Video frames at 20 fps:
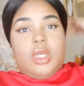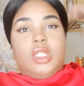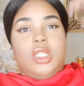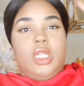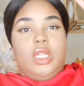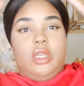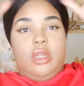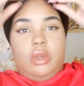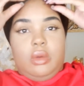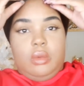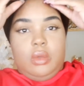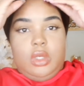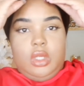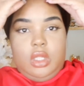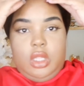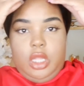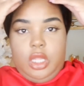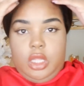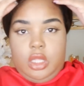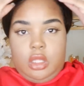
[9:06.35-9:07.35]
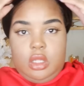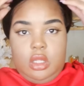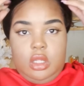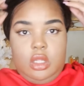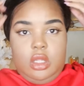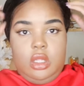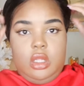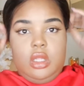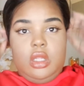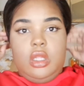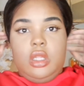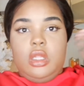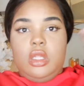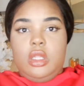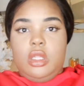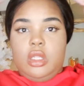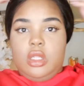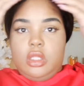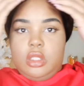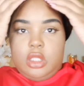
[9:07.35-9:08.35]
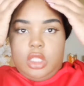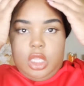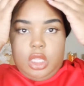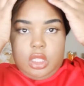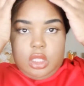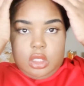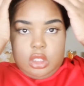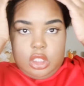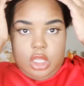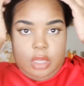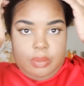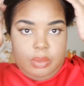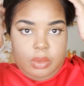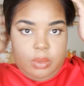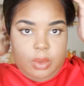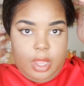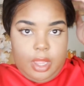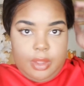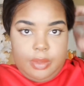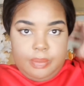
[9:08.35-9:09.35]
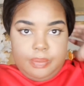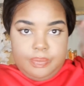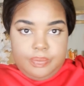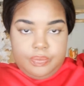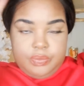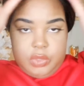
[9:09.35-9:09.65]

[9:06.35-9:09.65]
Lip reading: because I don't want to like take the shape away.